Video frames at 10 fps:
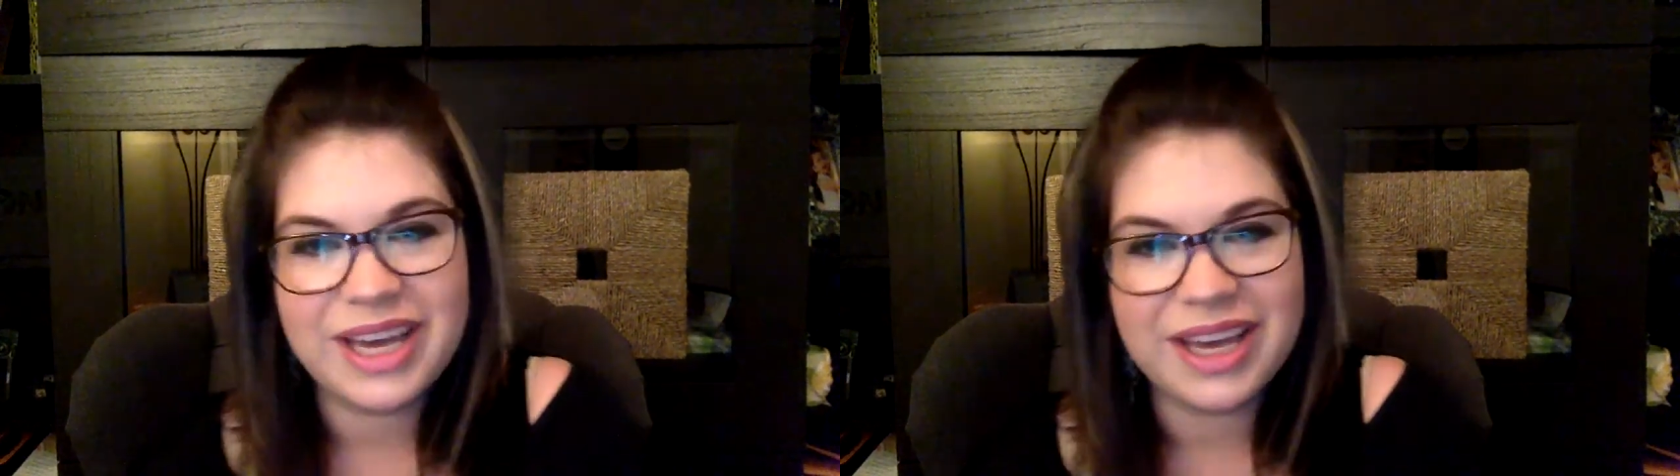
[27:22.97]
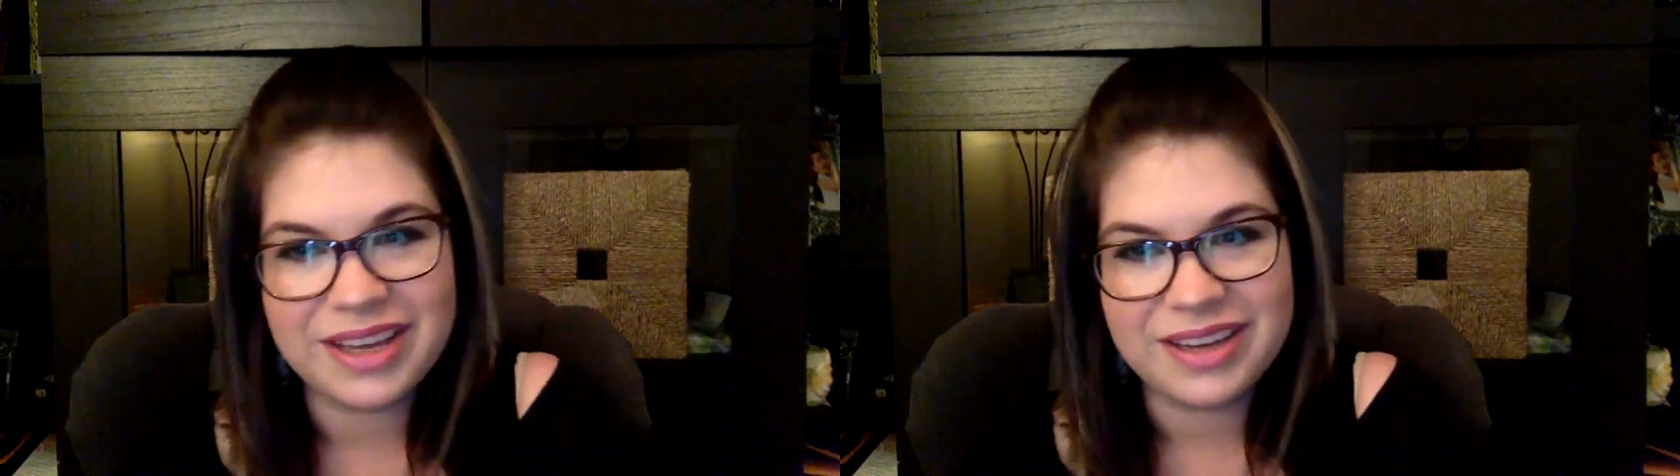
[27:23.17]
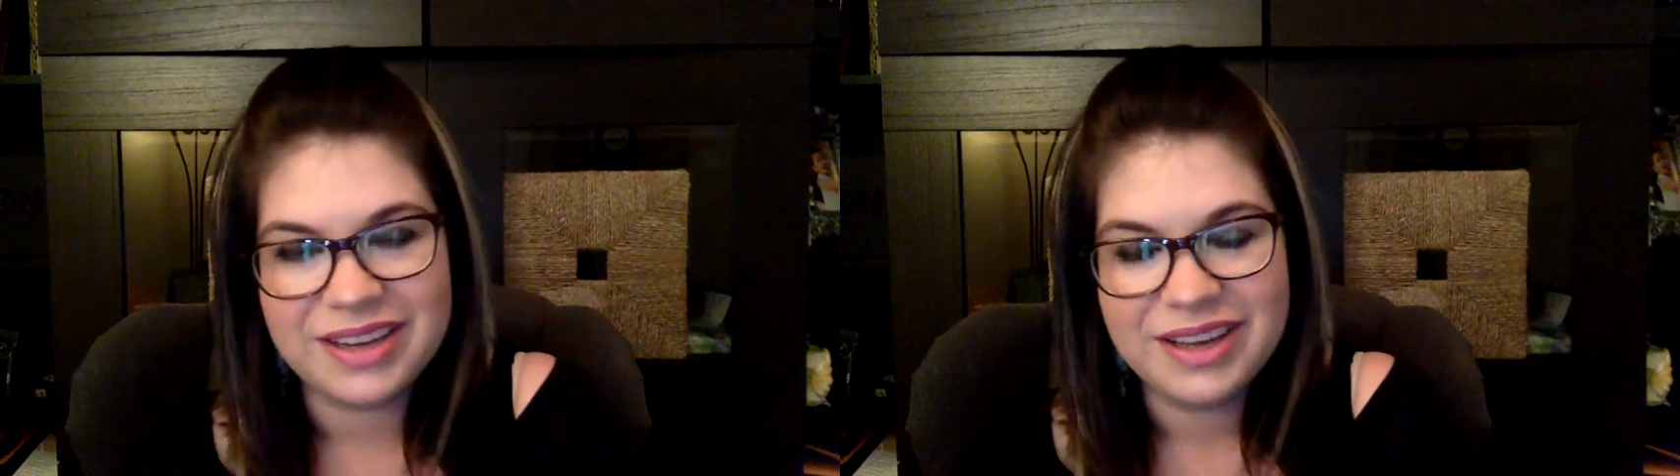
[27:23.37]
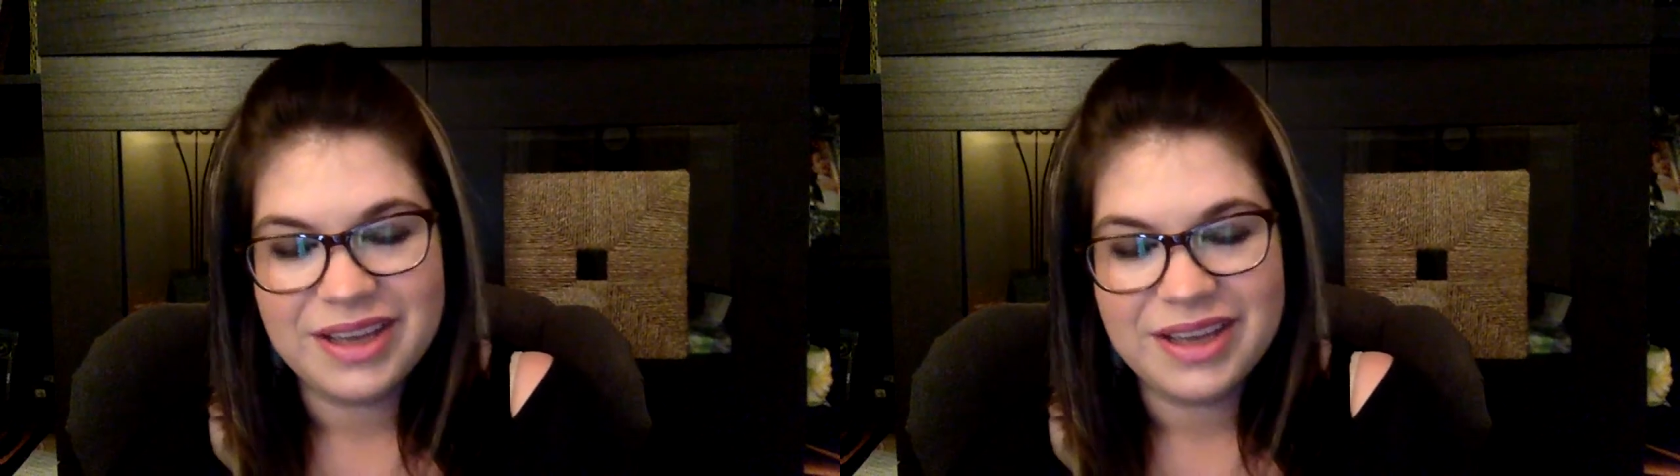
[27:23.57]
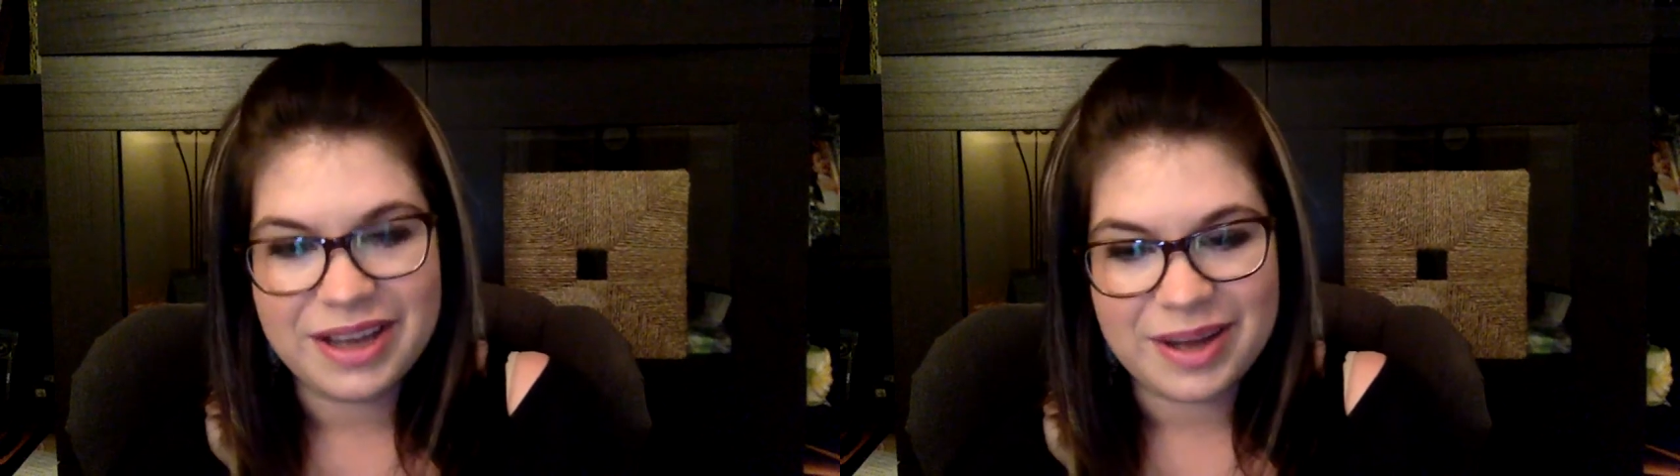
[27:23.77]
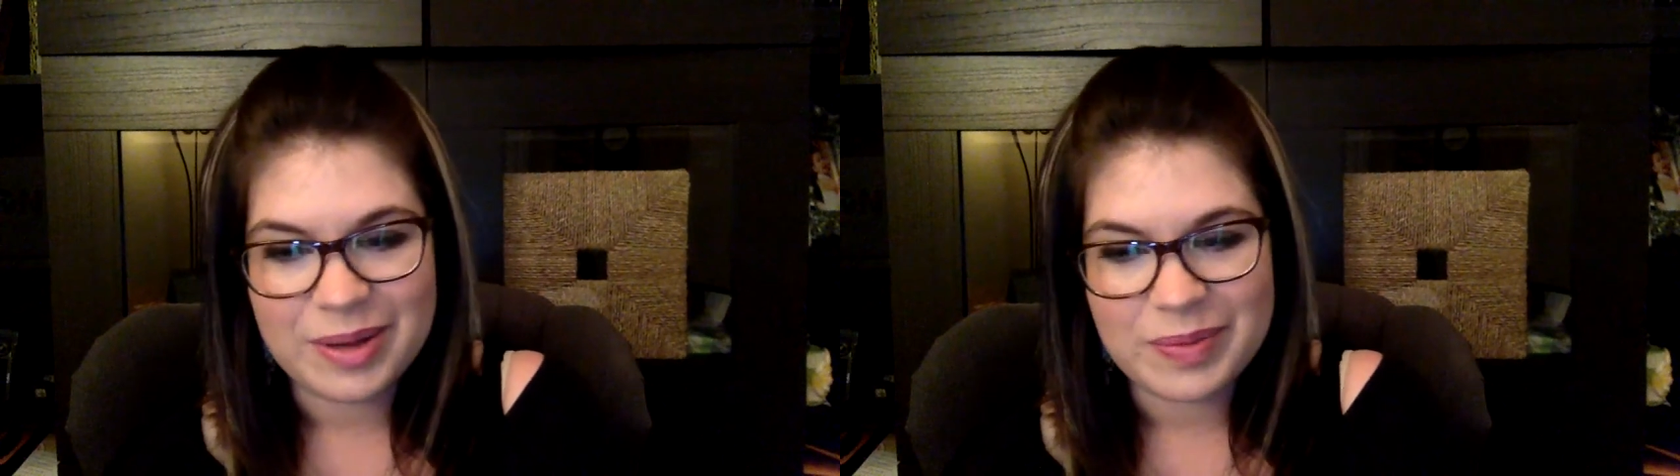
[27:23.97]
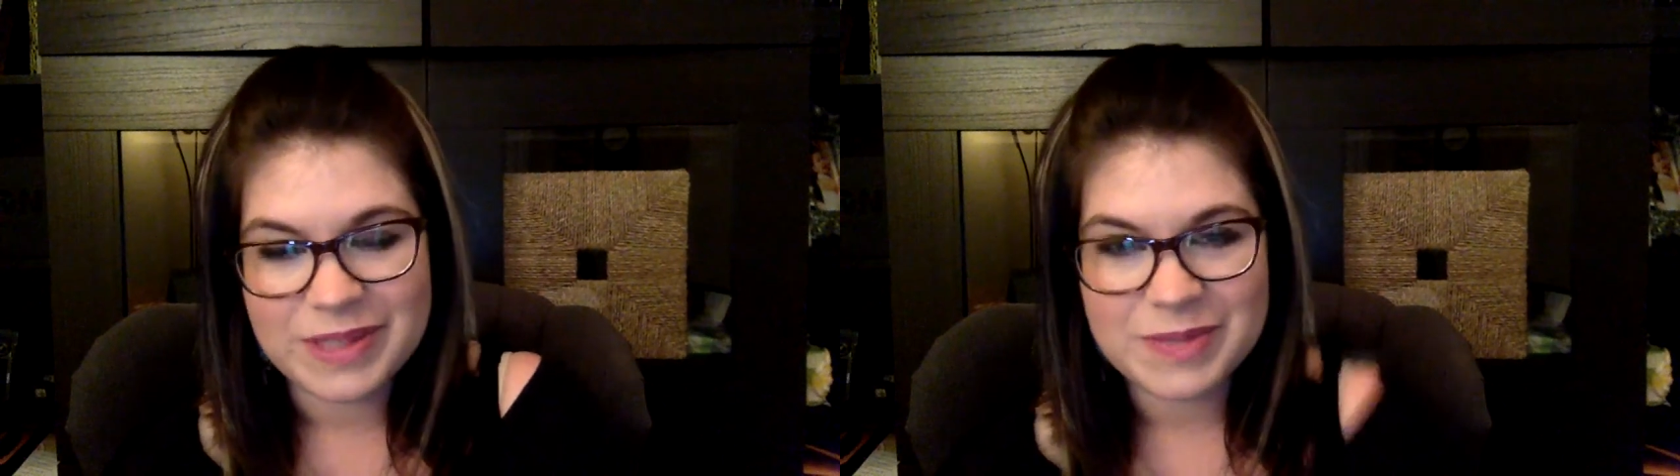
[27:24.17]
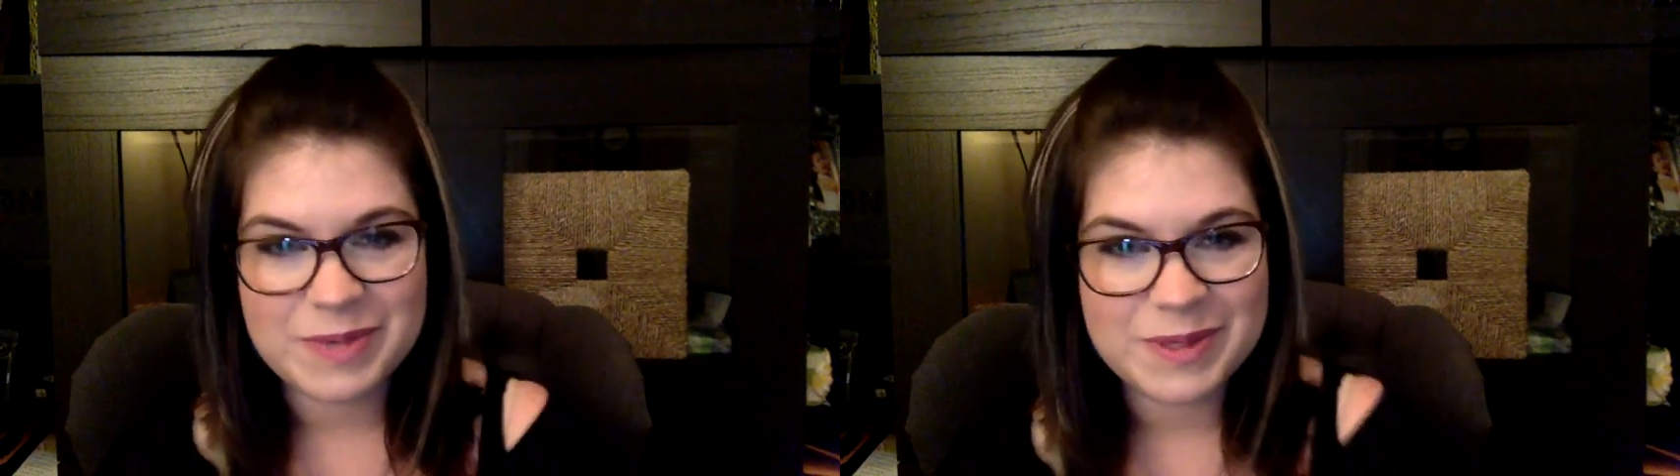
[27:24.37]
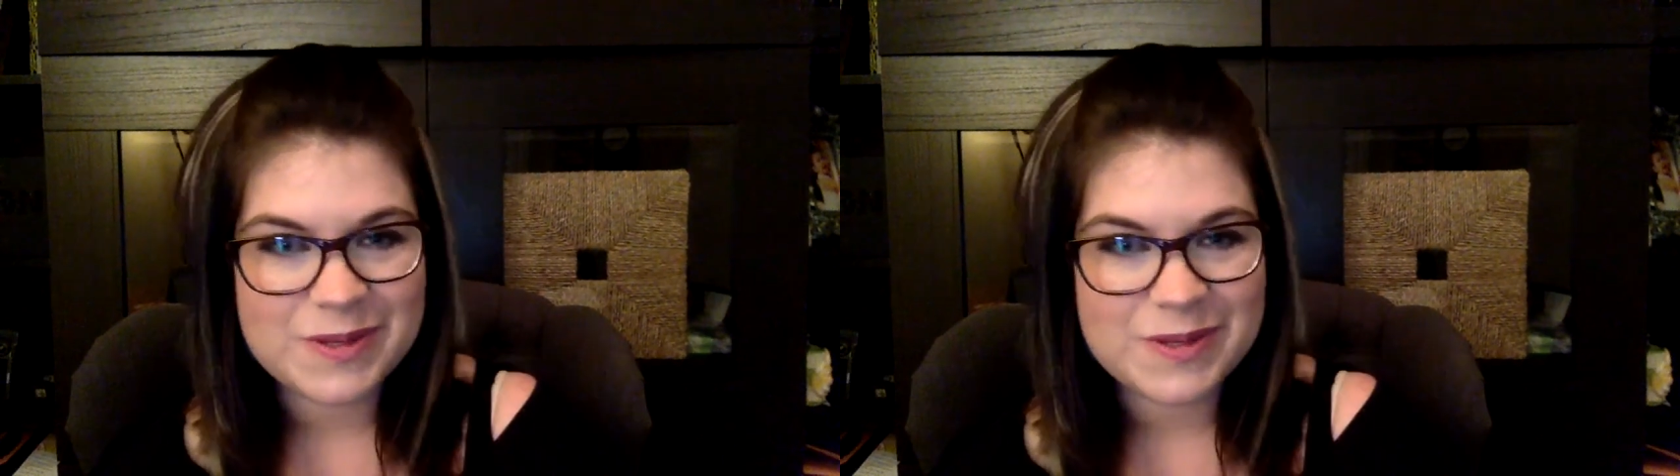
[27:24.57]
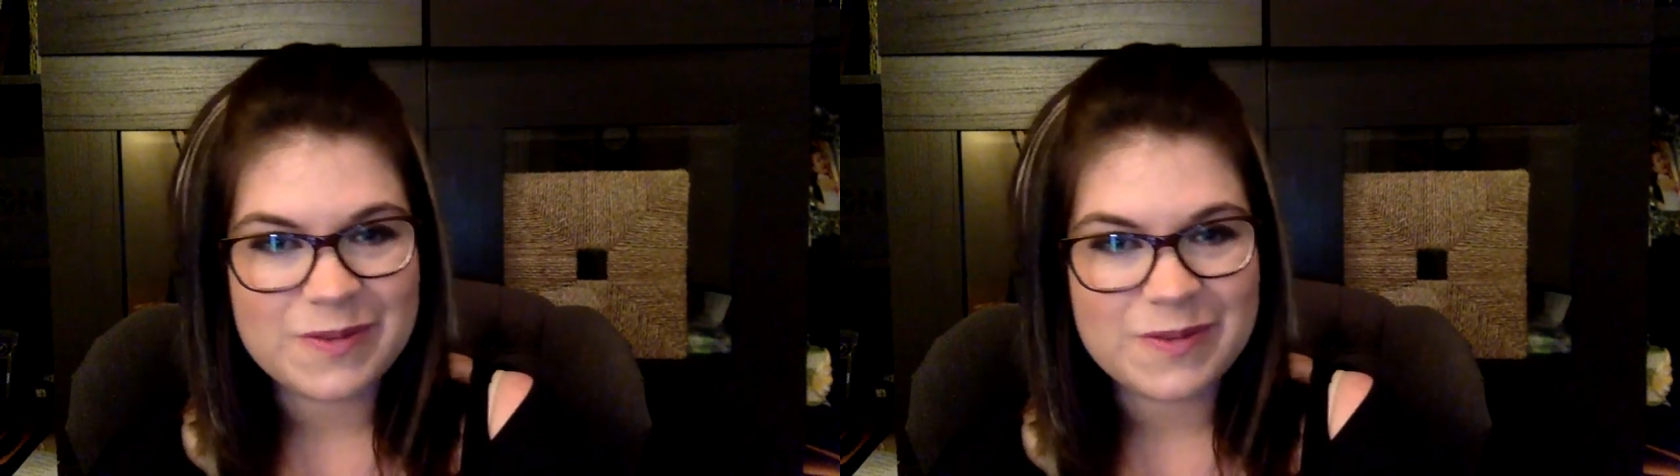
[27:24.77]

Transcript: And it's been so